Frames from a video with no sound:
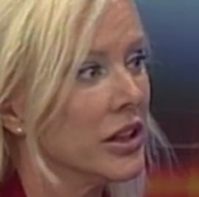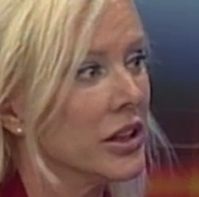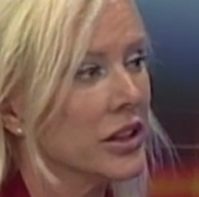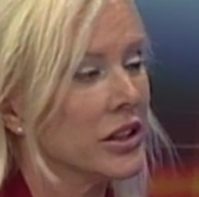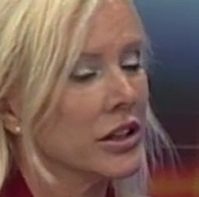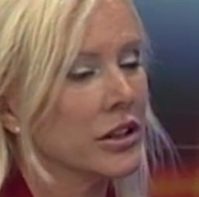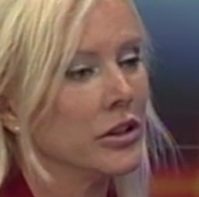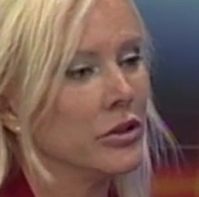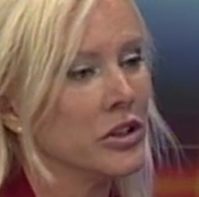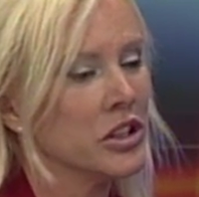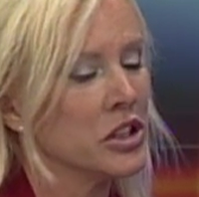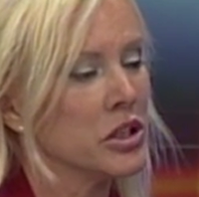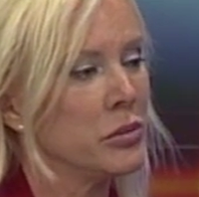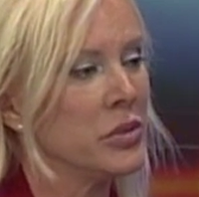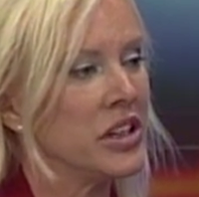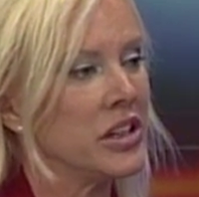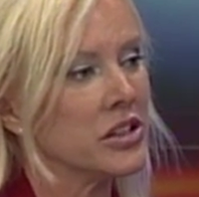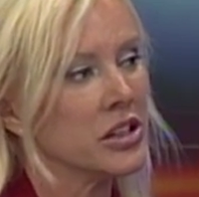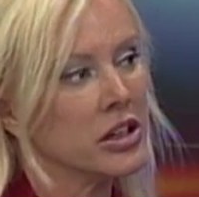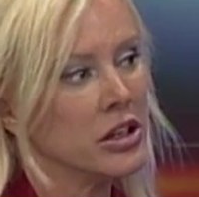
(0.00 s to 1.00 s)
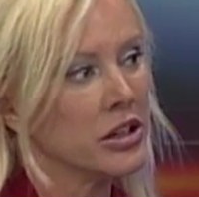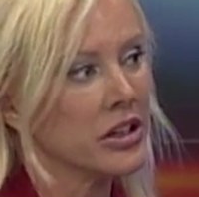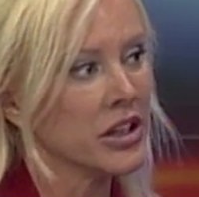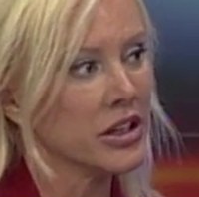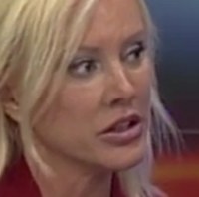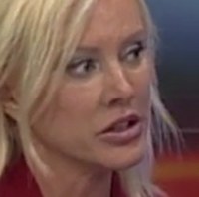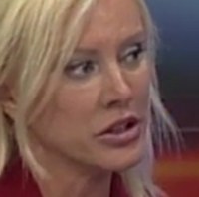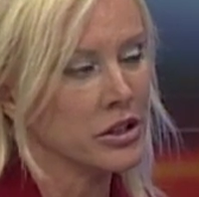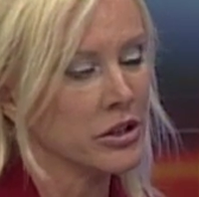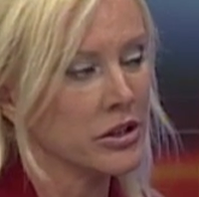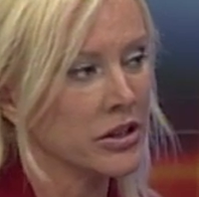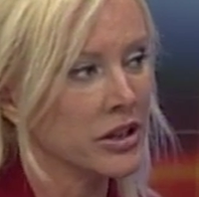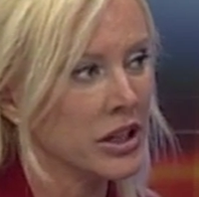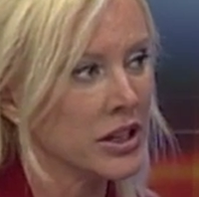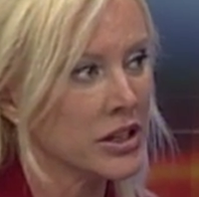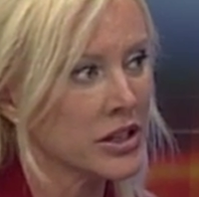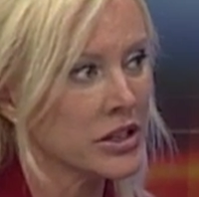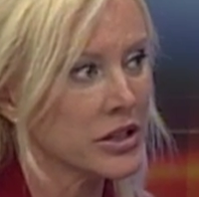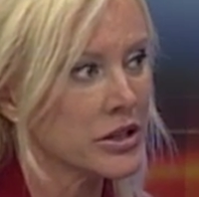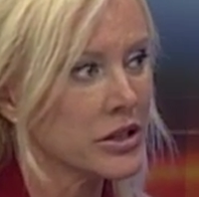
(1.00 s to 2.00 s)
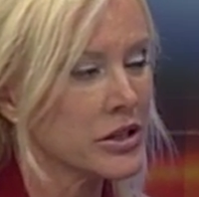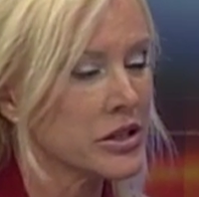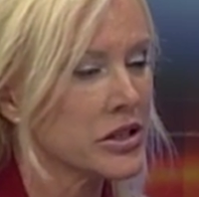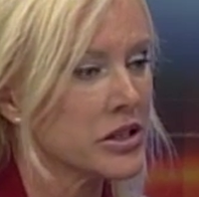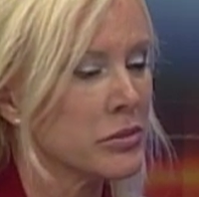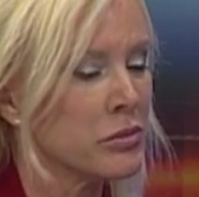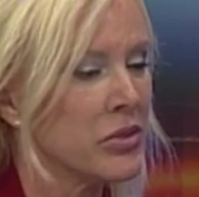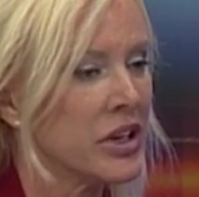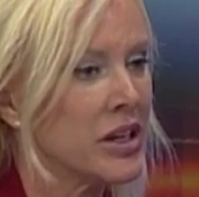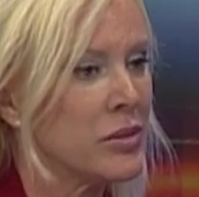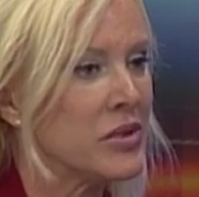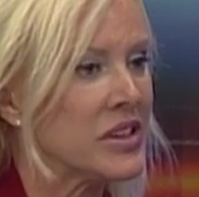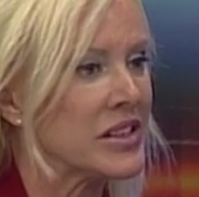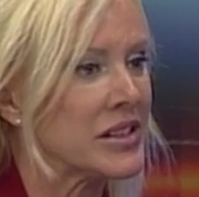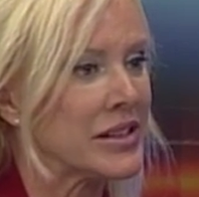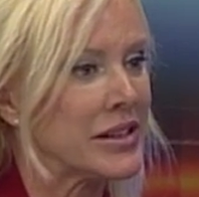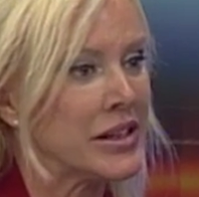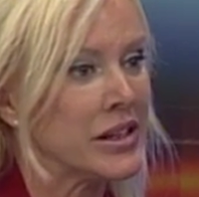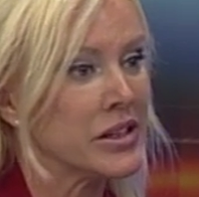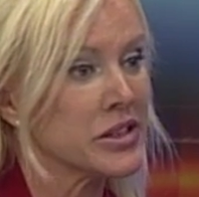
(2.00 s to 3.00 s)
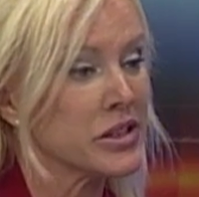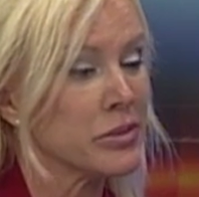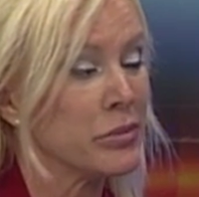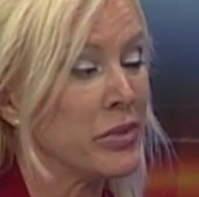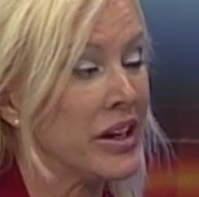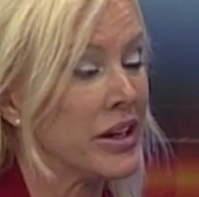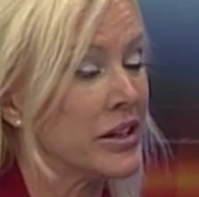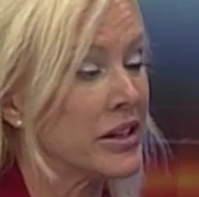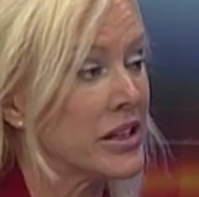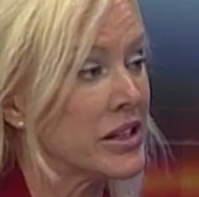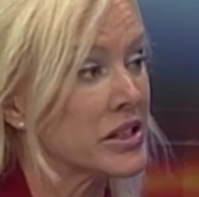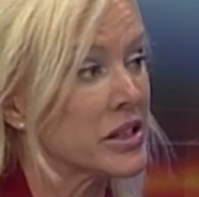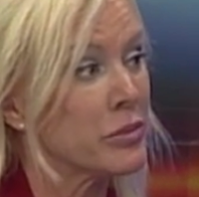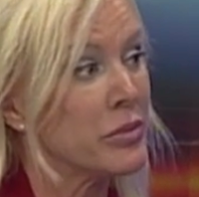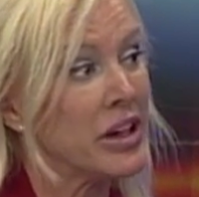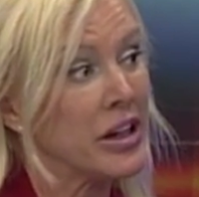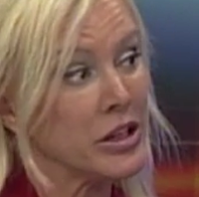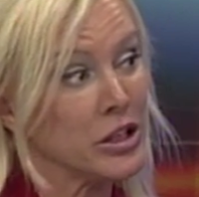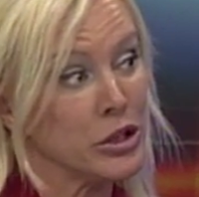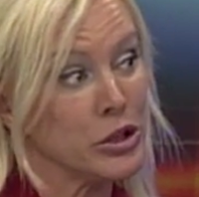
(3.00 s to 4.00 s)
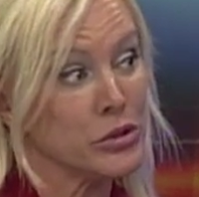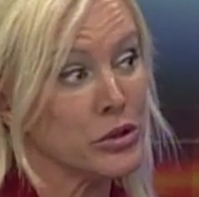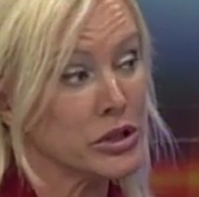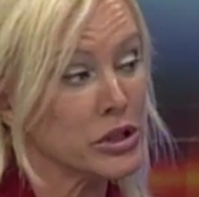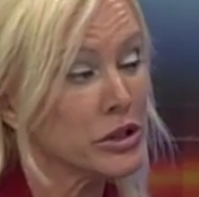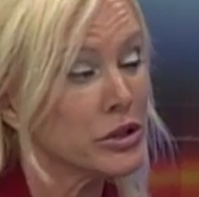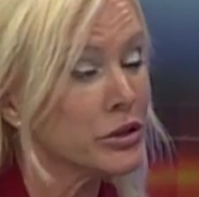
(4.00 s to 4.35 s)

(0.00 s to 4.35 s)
They're going to be talking to your doctors, maybe saying some bad things about you to